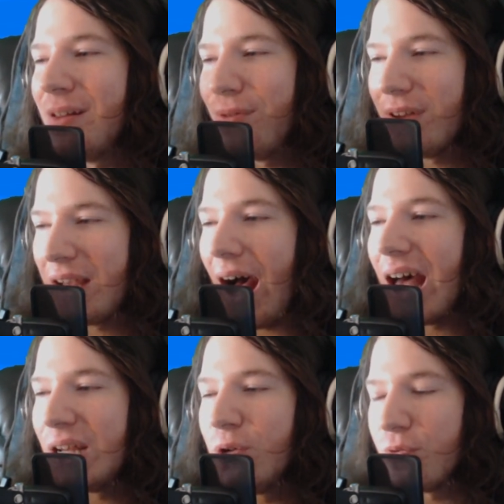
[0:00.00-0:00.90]
the
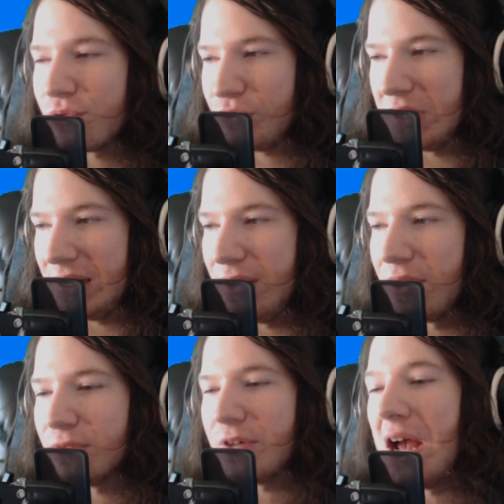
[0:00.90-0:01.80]
guy who's really
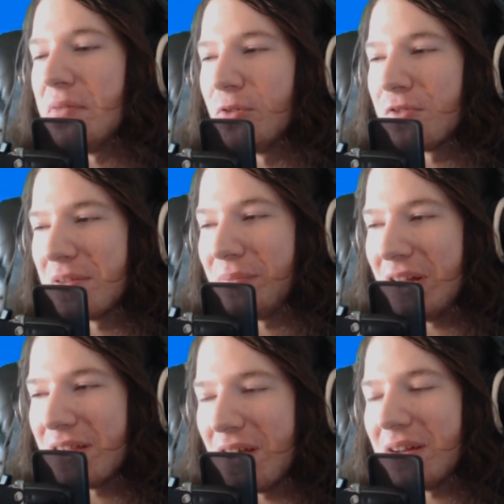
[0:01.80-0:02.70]
good at rivals and
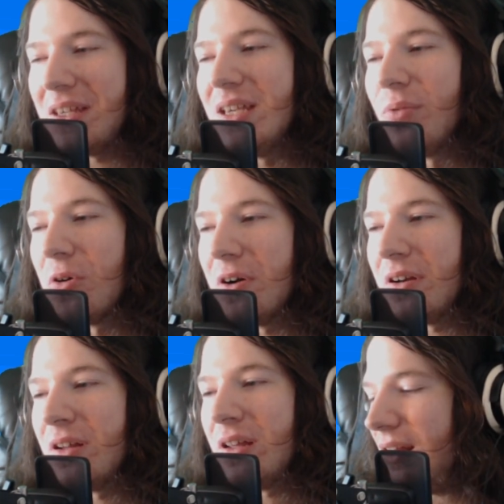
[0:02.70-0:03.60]
plays on a
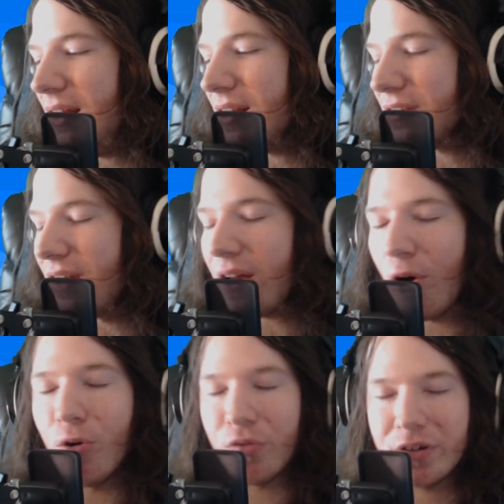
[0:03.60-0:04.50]
keyboard is not
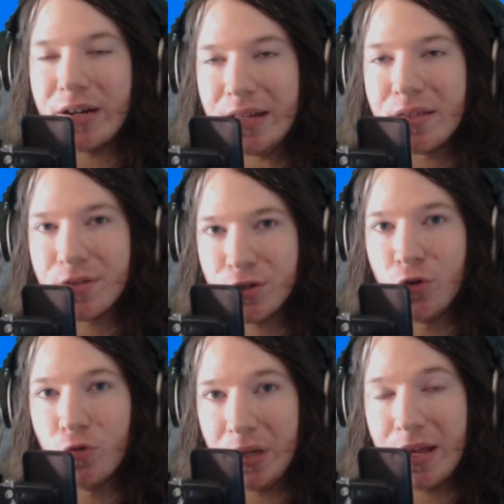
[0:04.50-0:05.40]
all there is
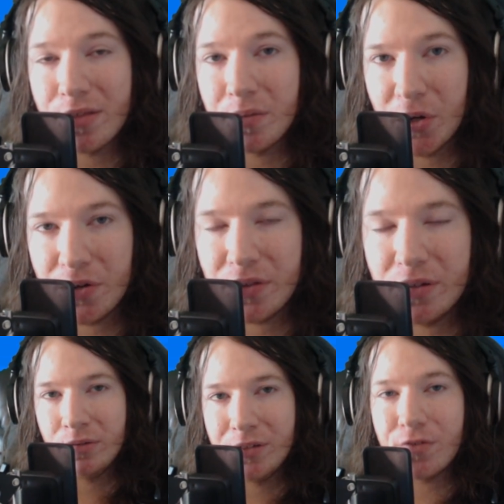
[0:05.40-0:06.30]
to me as a
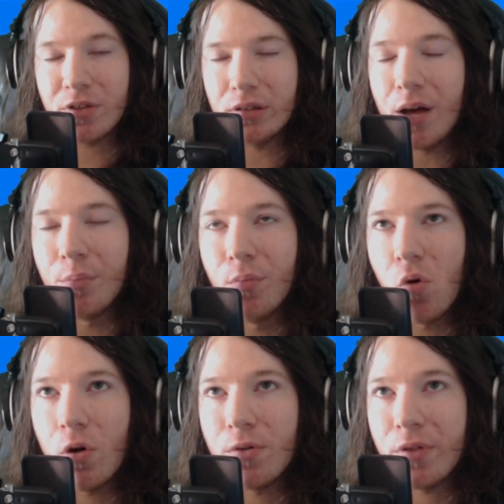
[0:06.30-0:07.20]
person. There's a lot
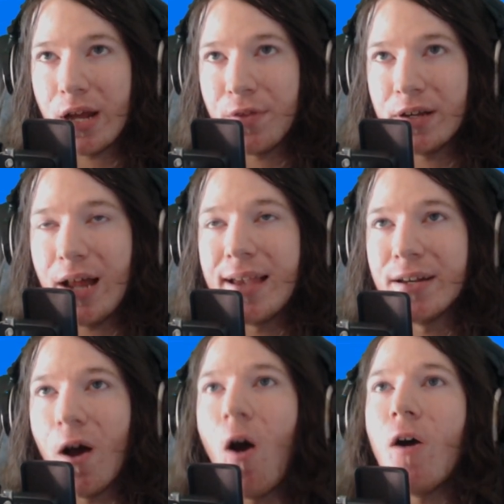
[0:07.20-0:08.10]
more that I think I
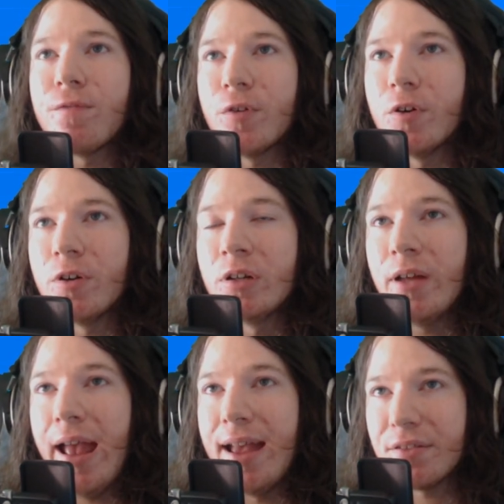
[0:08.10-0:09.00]
can offer
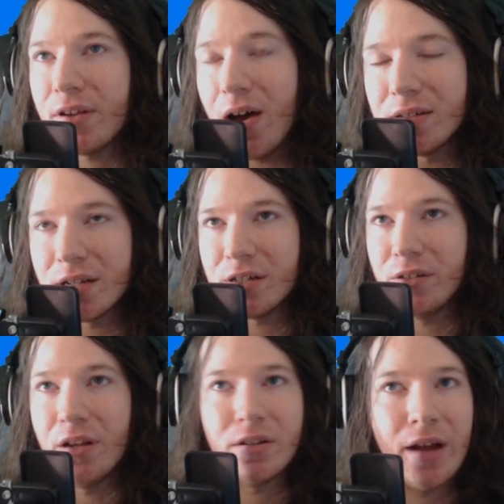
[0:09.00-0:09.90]
as a content
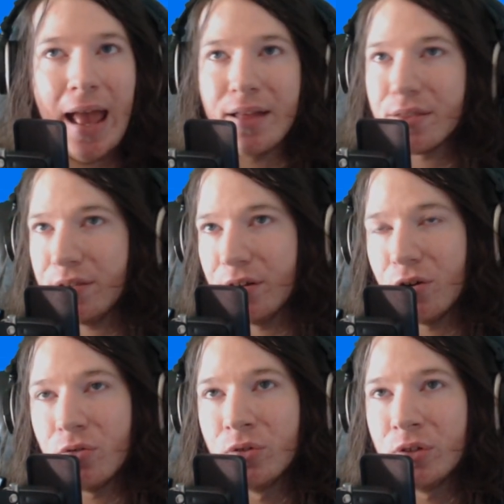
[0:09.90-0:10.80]
creator, as, you
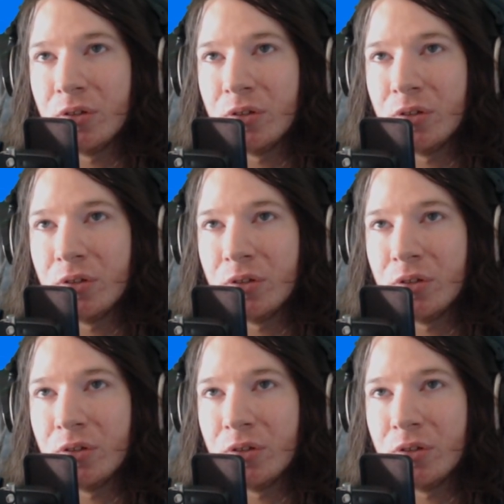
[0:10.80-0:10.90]
know,